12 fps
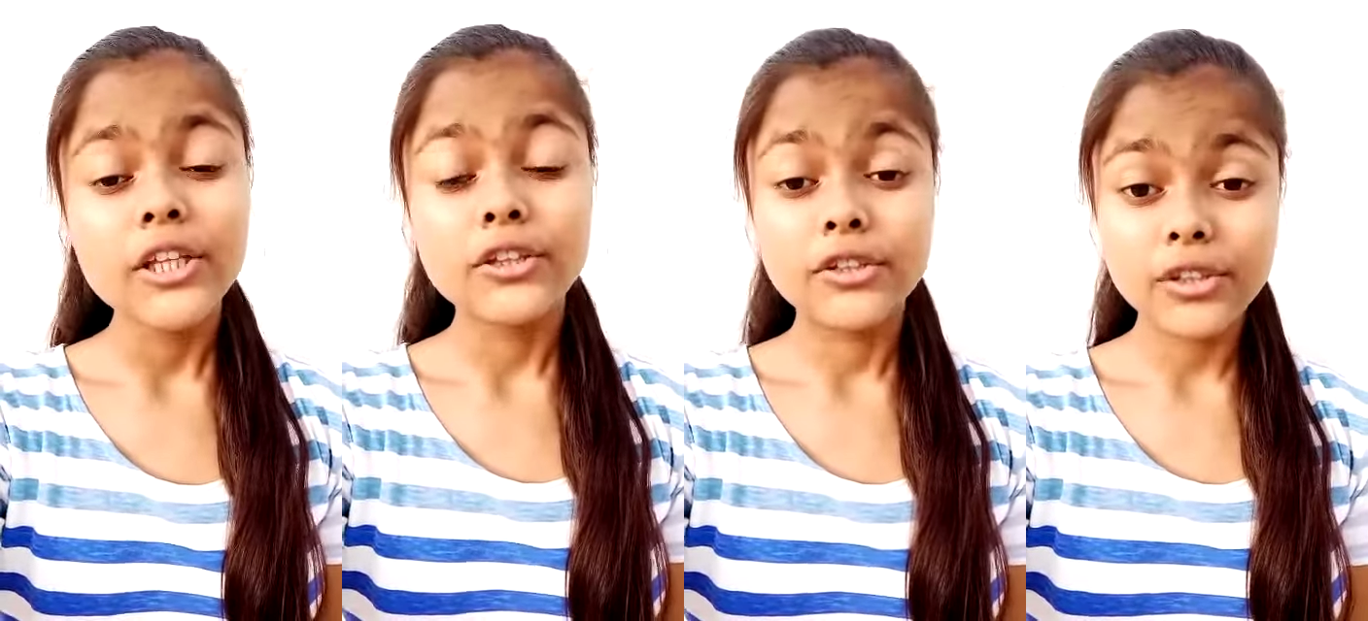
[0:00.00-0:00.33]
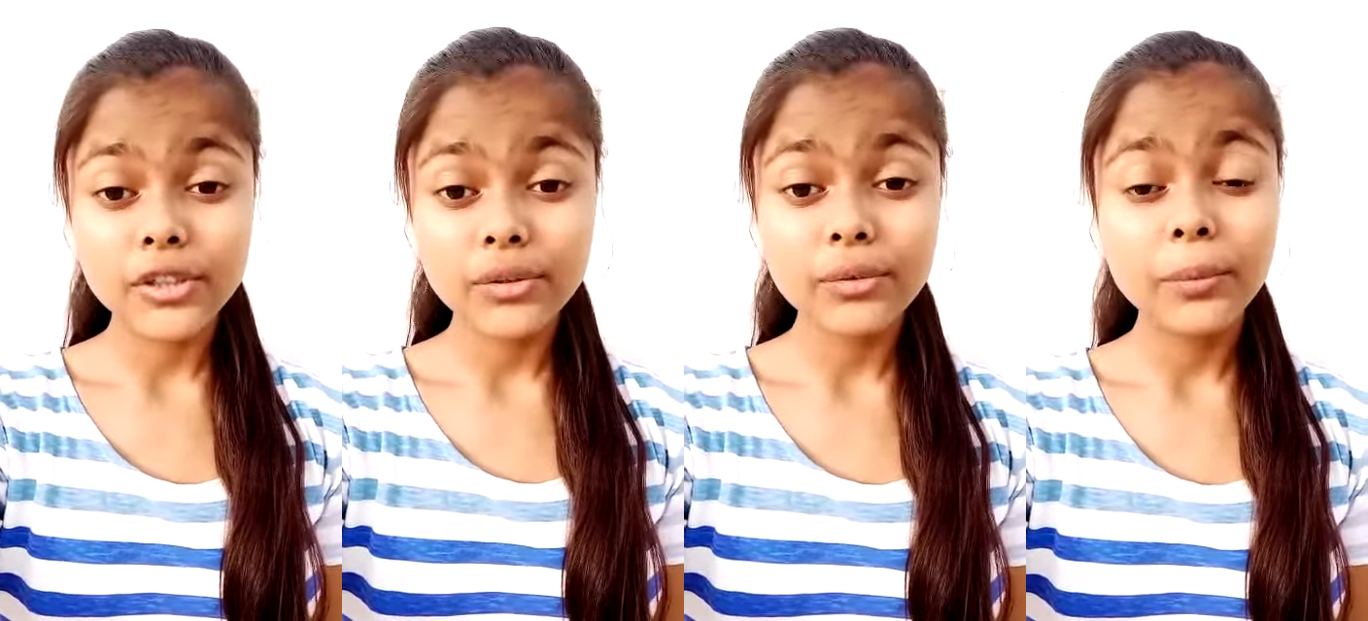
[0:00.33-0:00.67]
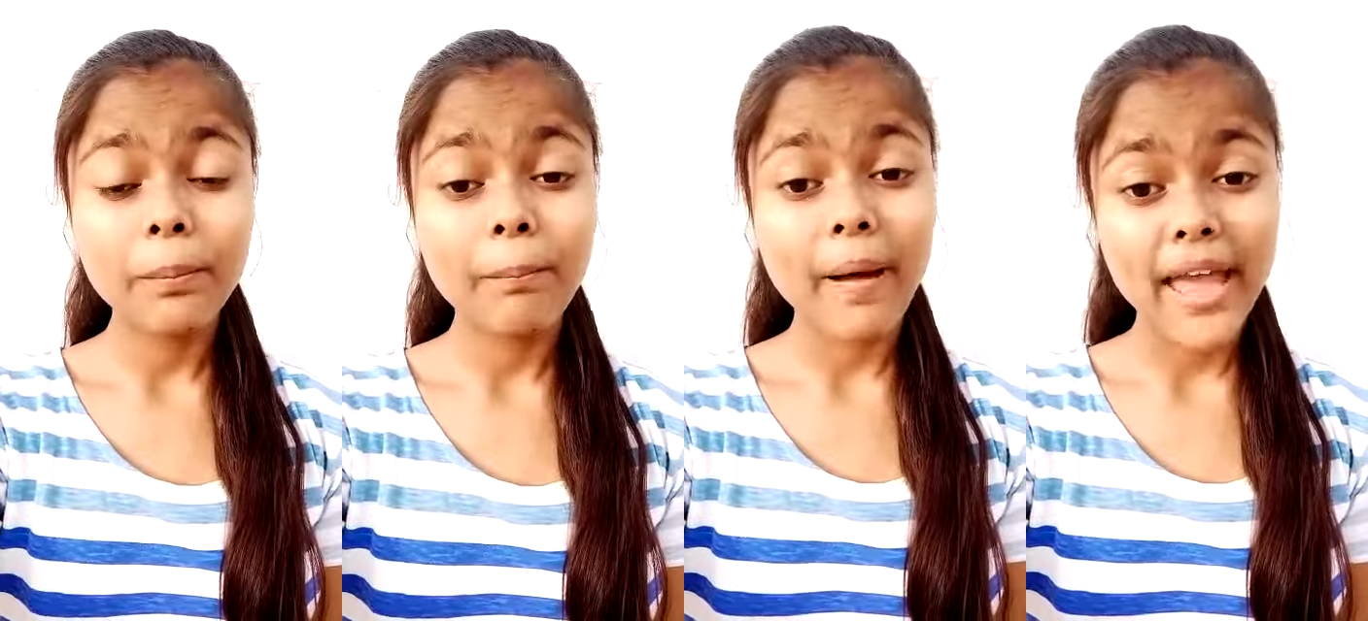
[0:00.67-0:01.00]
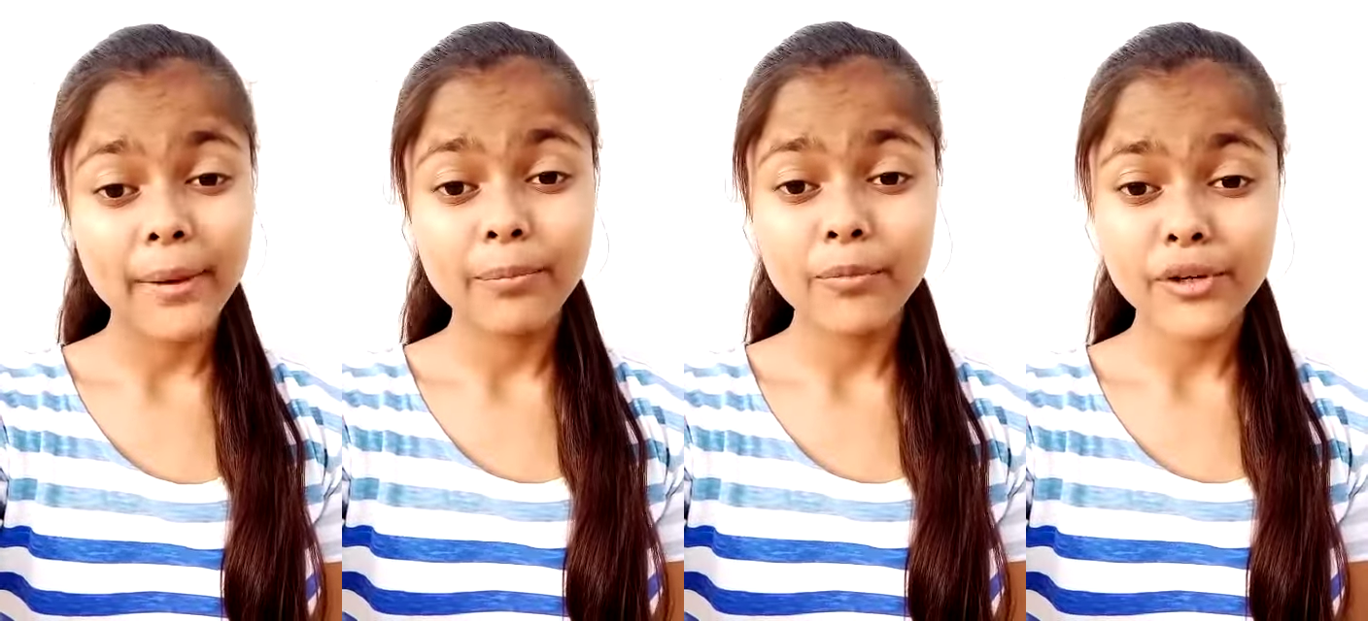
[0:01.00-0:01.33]
through my
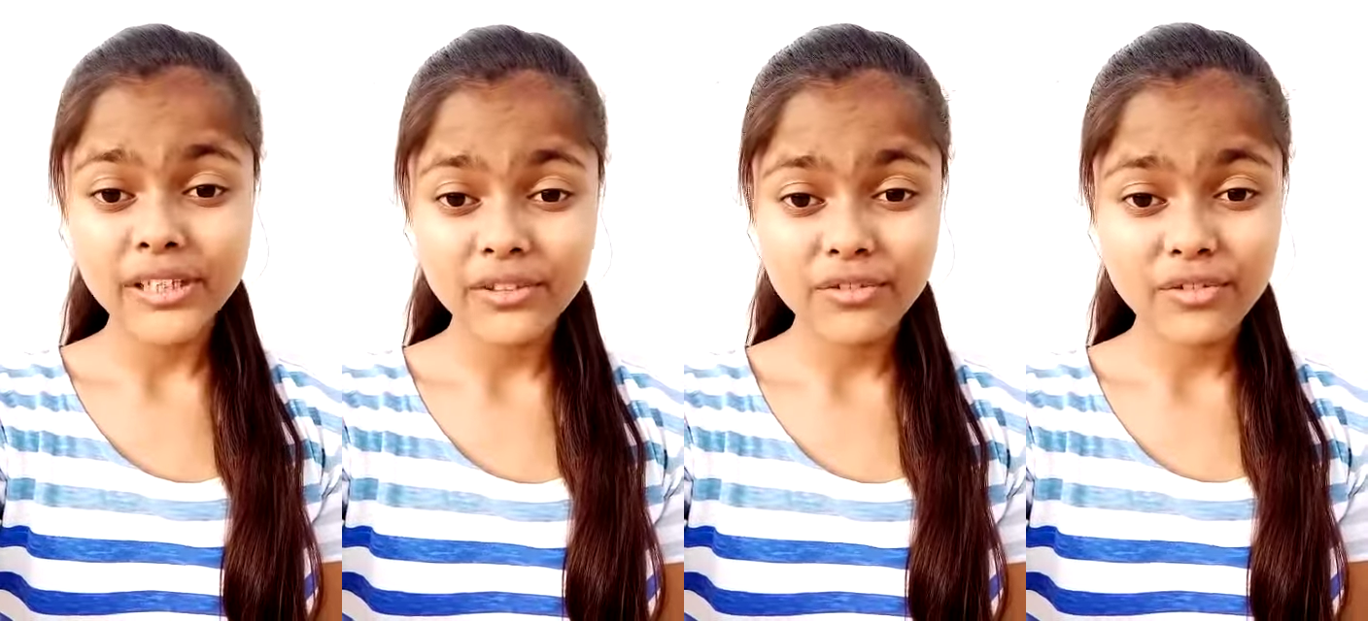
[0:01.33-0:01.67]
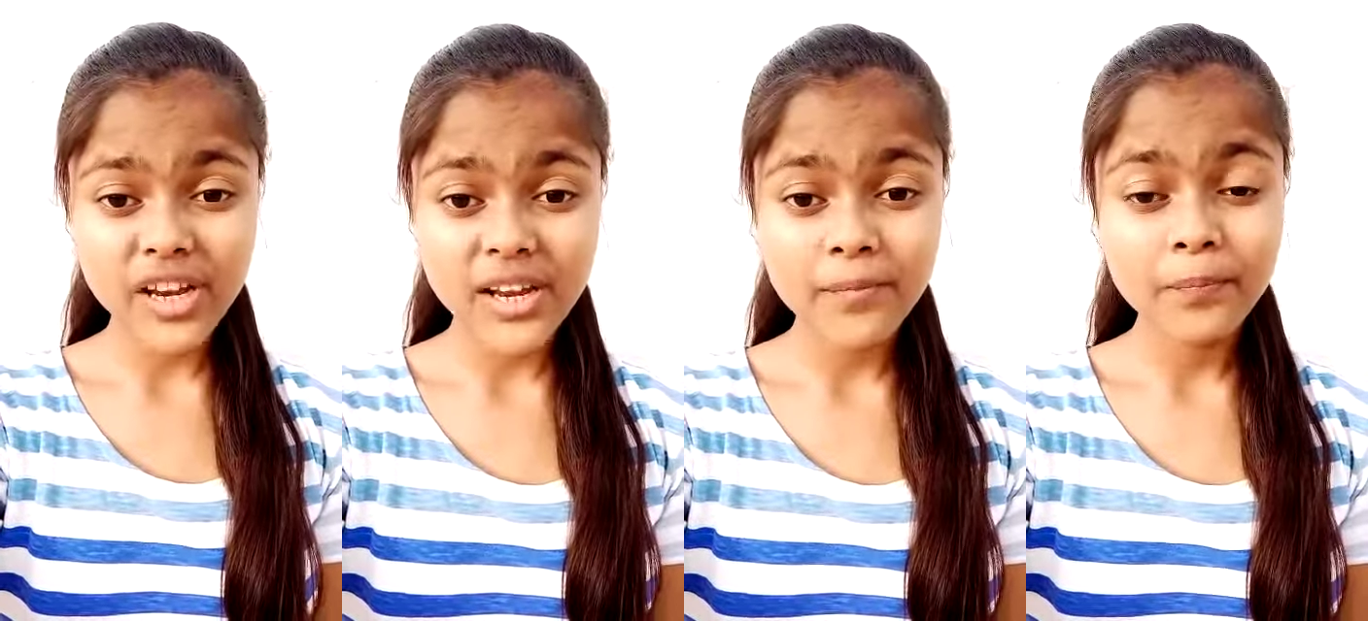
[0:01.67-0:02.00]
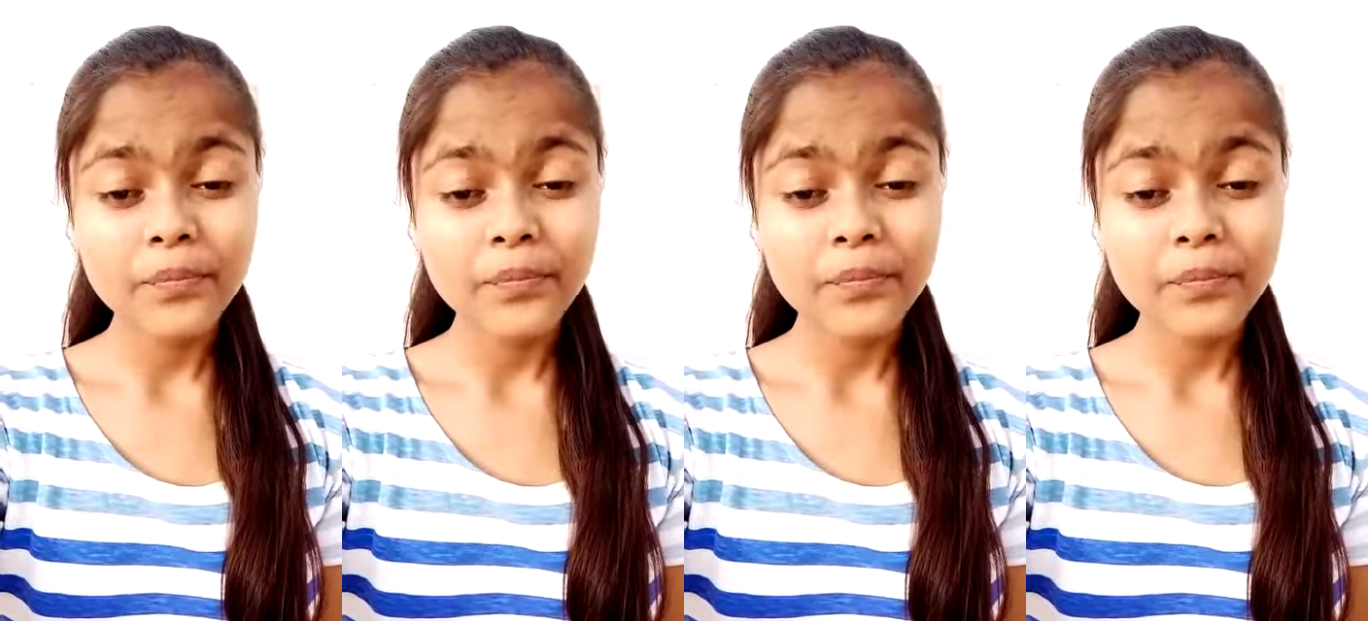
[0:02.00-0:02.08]
poetry